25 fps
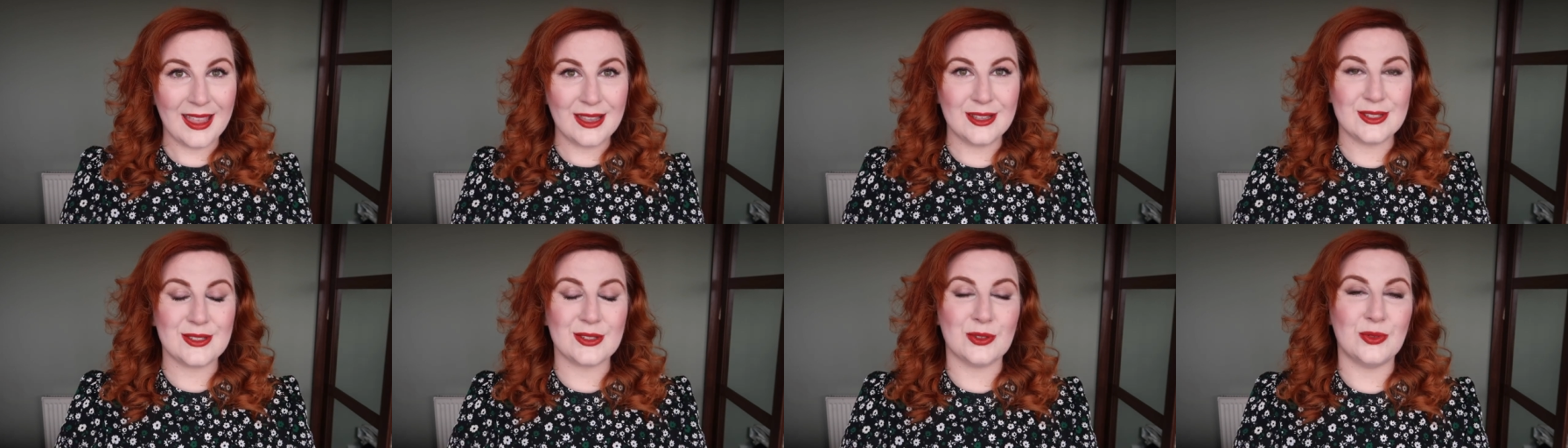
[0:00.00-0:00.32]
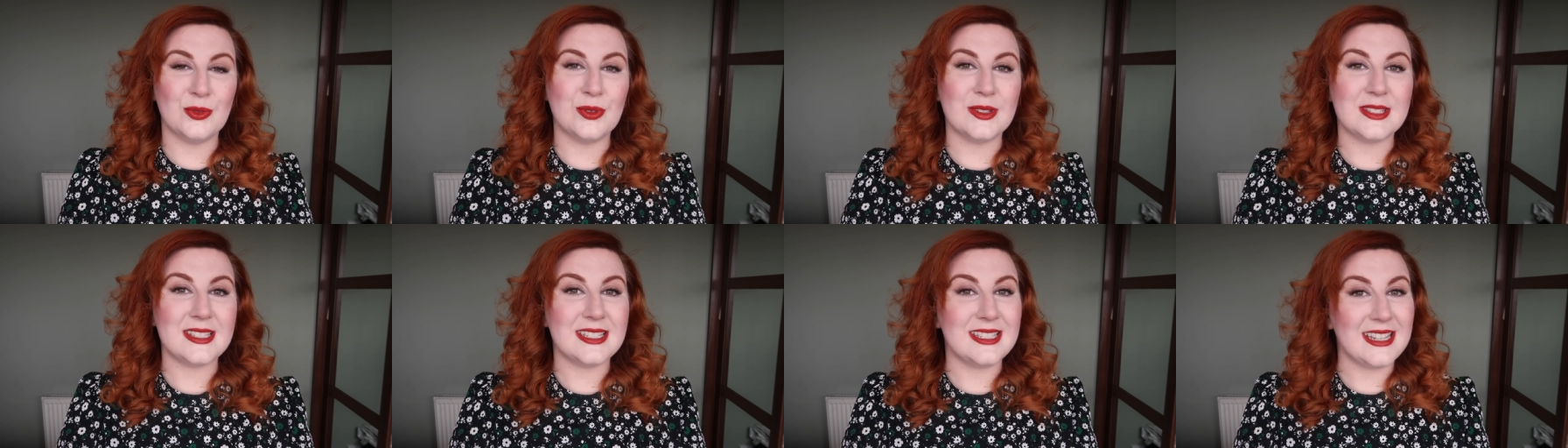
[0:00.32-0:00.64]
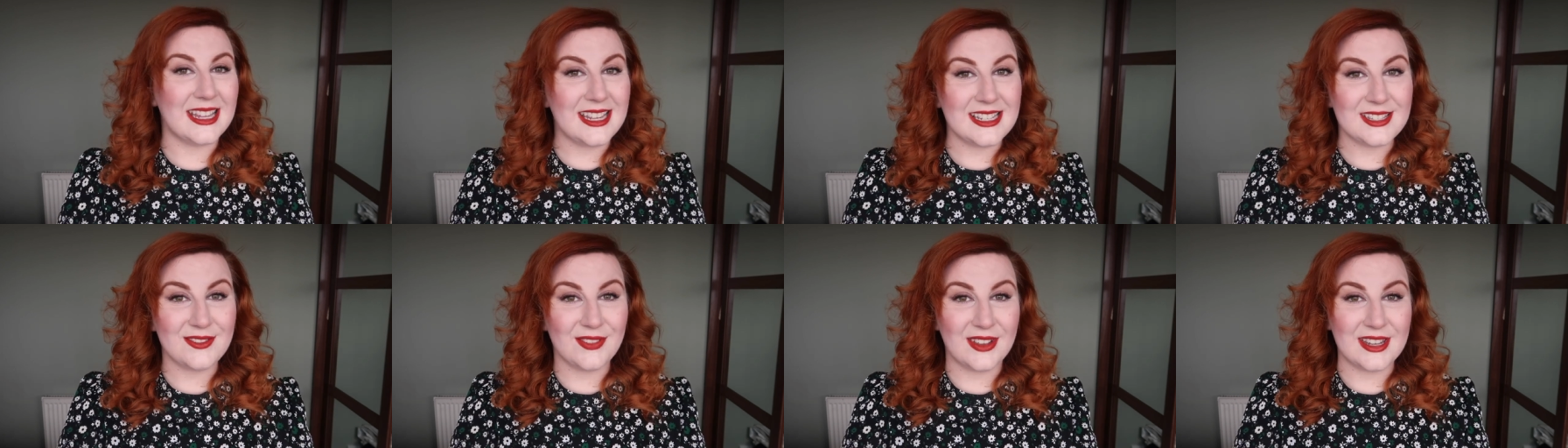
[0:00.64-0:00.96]
So
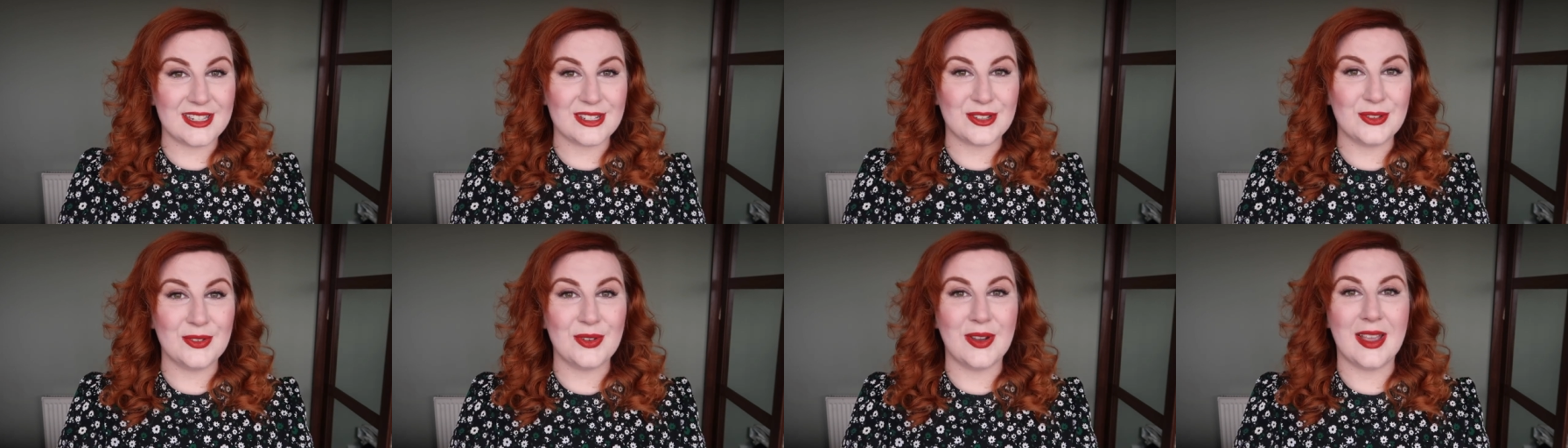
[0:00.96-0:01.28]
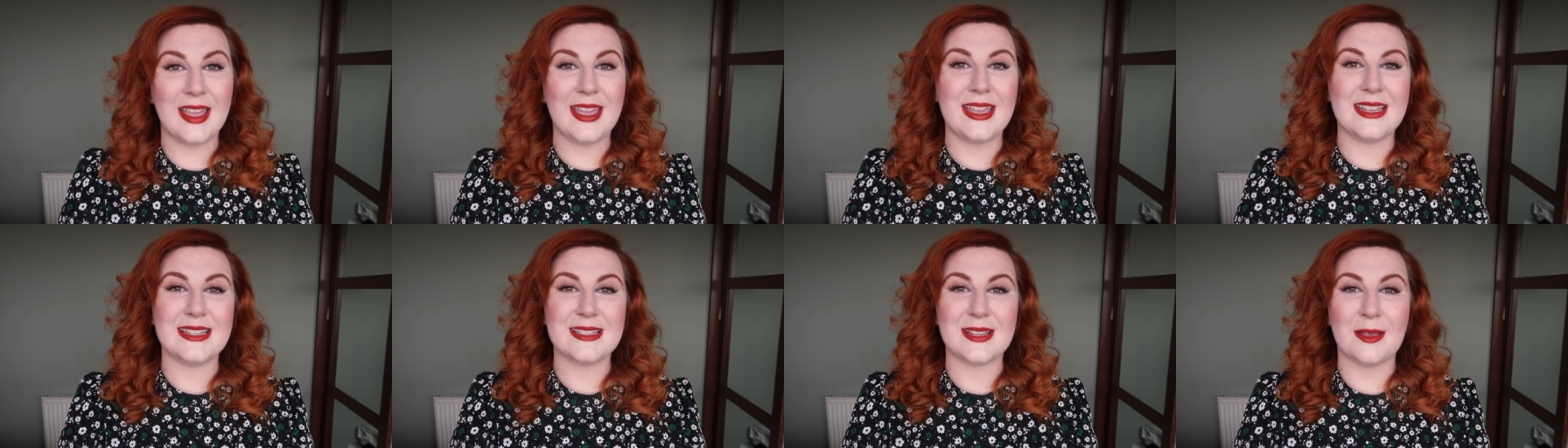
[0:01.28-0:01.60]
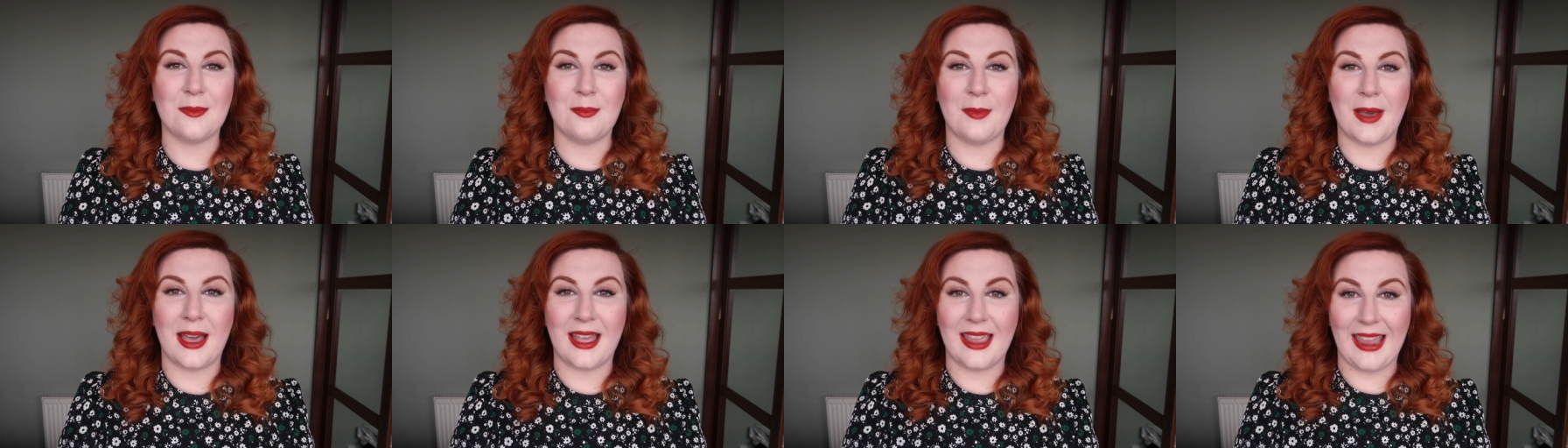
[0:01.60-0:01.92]
today's video is
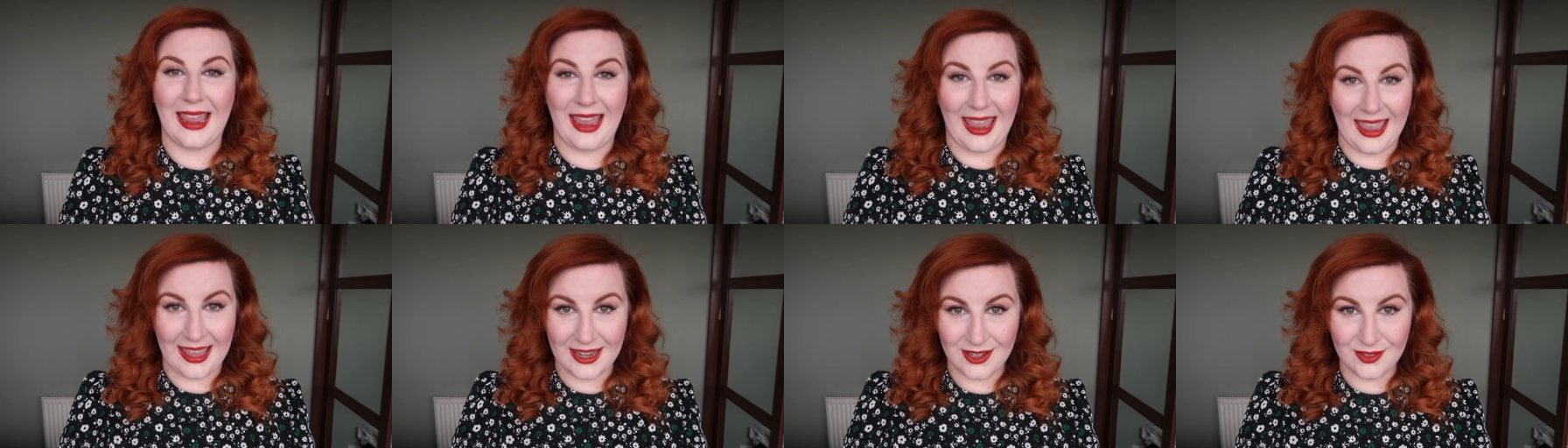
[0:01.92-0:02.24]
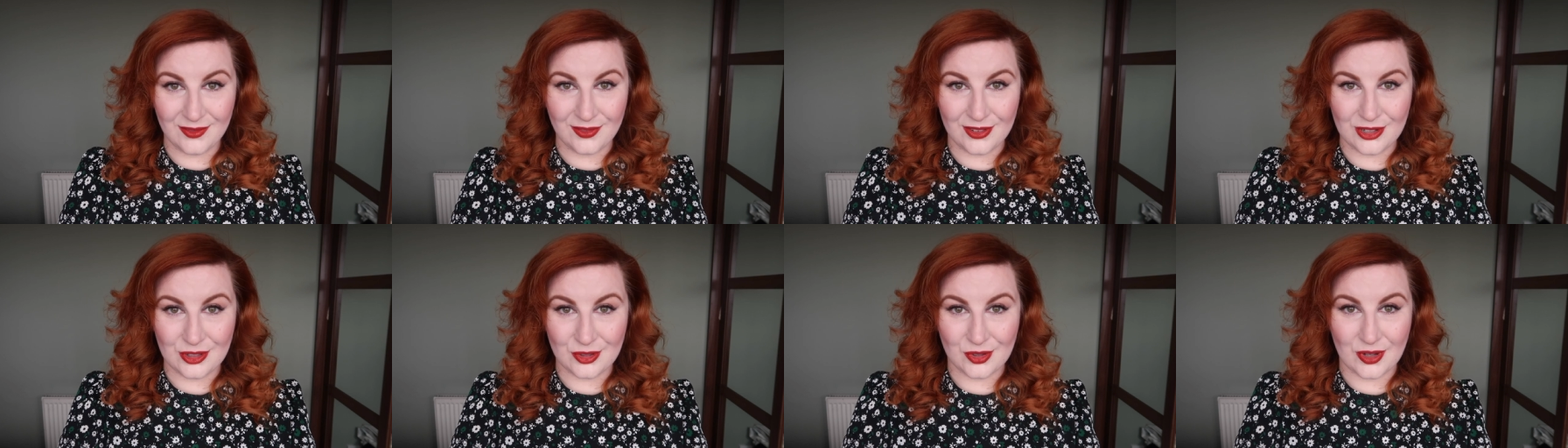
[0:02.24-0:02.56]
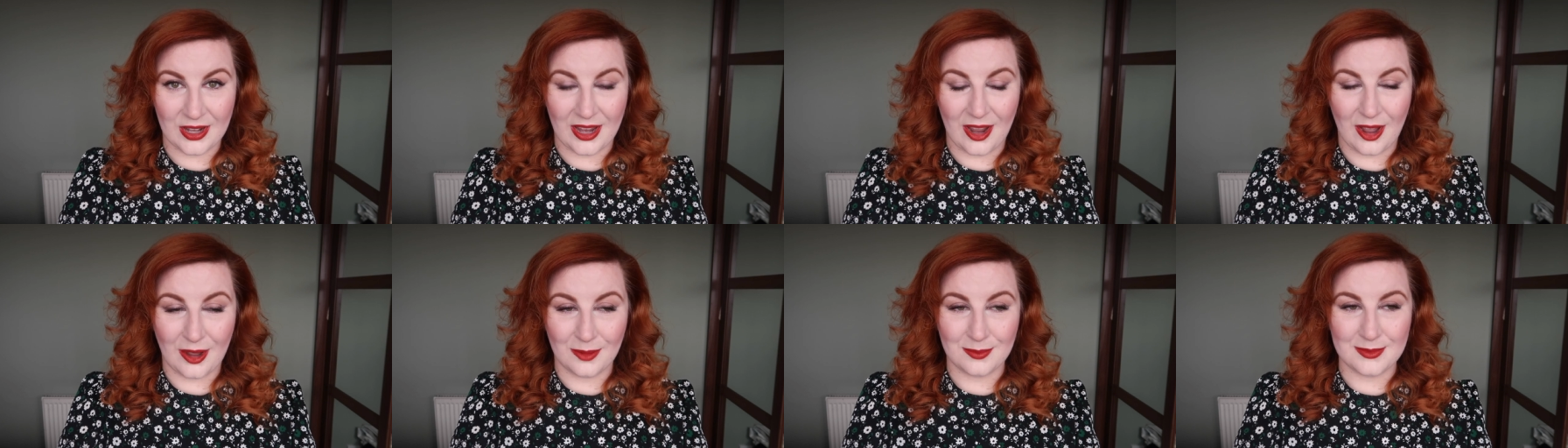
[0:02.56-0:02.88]
my
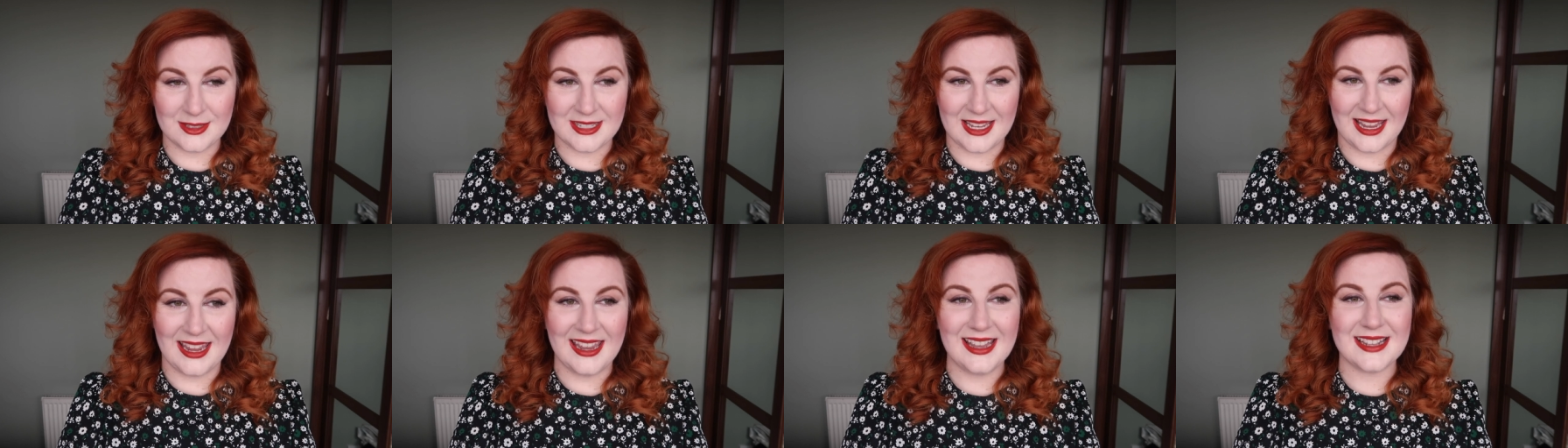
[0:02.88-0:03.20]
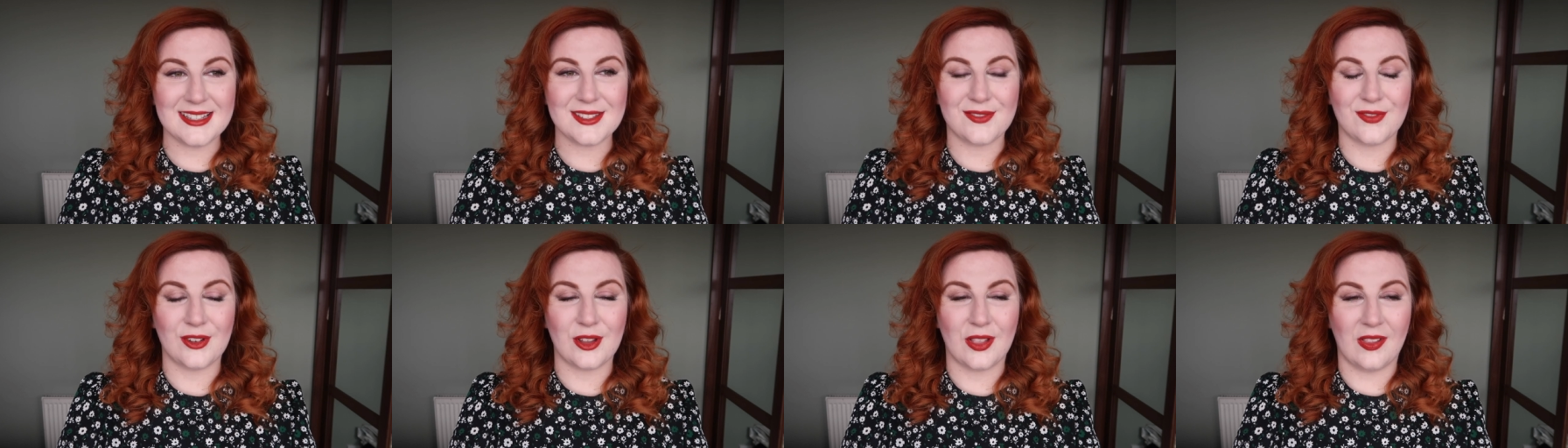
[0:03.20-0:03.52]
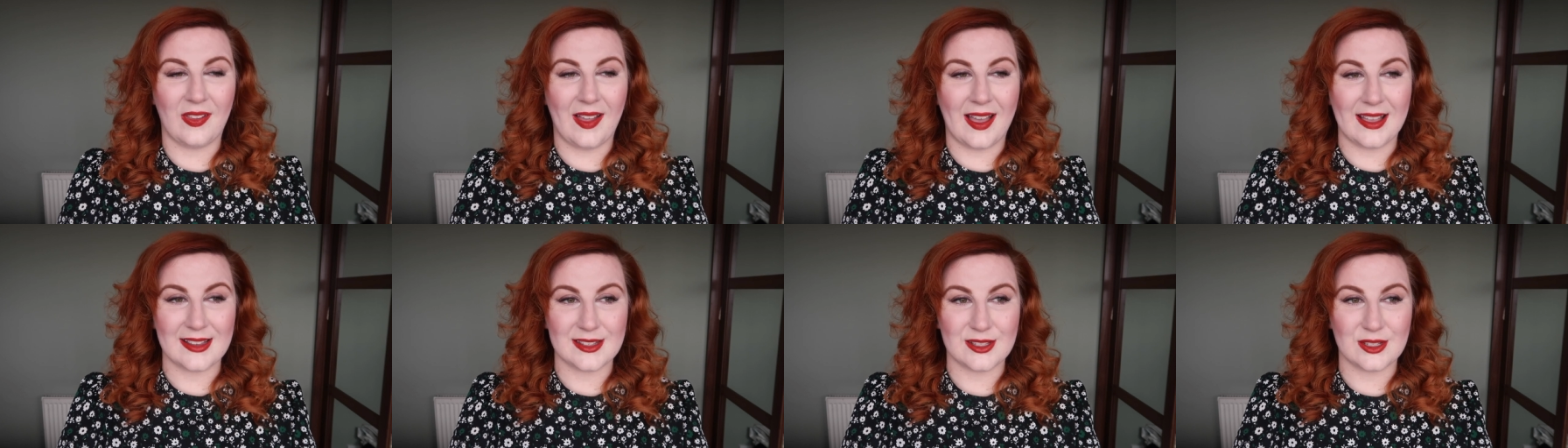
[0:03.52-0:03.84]
inventory update for the
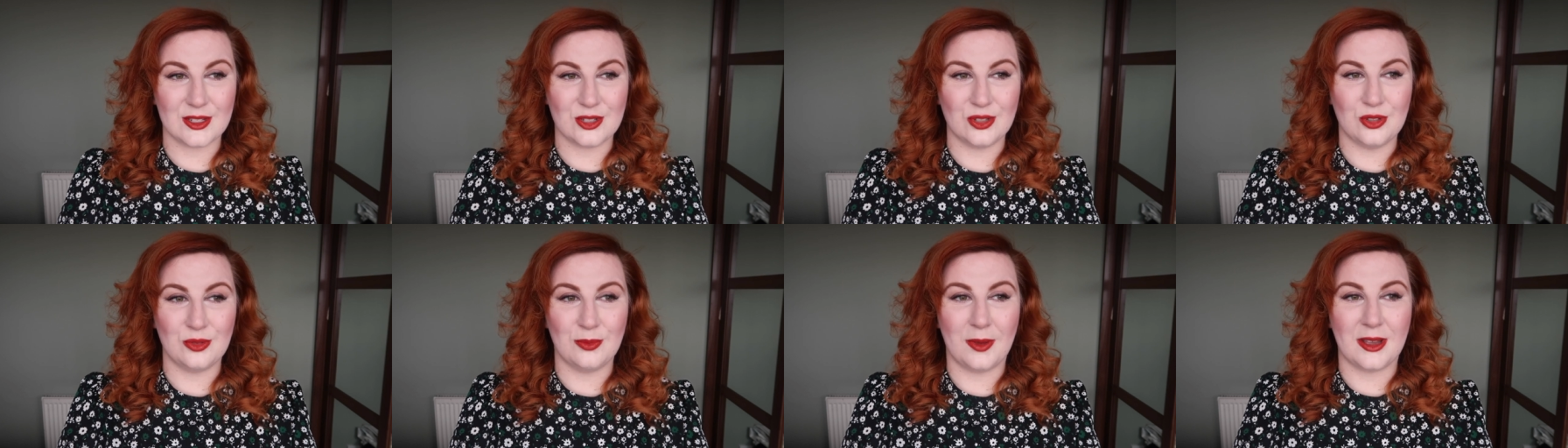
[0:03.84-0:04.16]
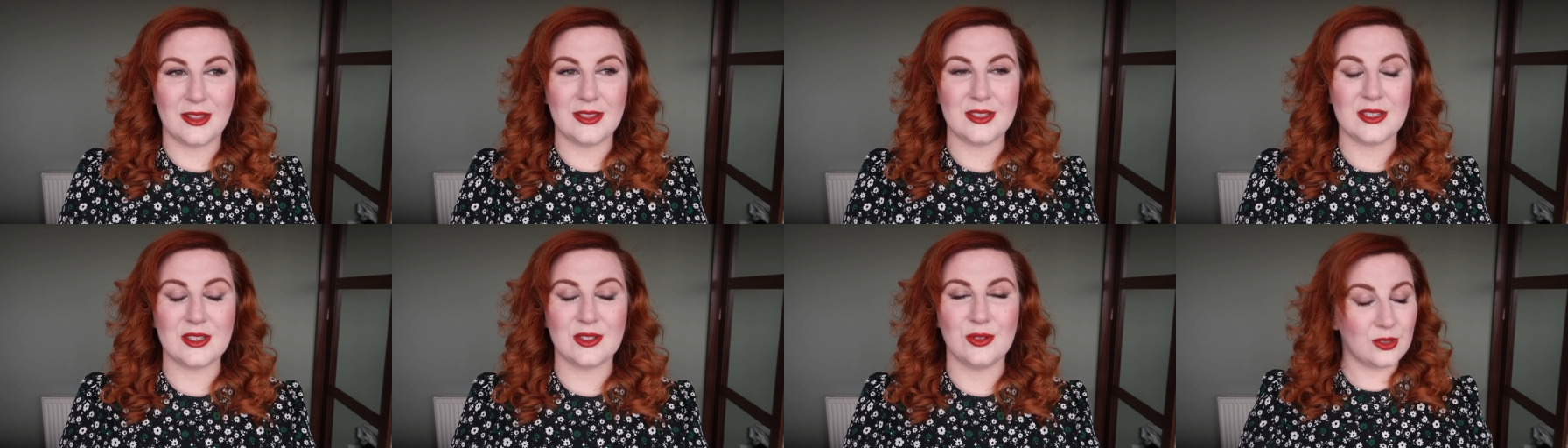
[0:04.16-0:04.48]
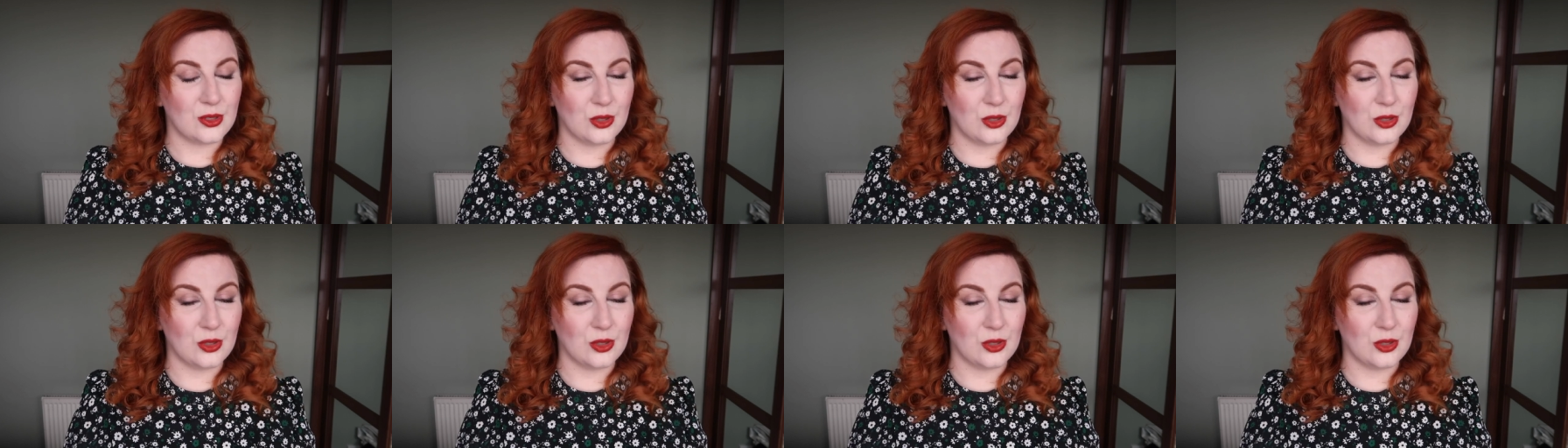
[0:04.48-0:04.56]
last two months.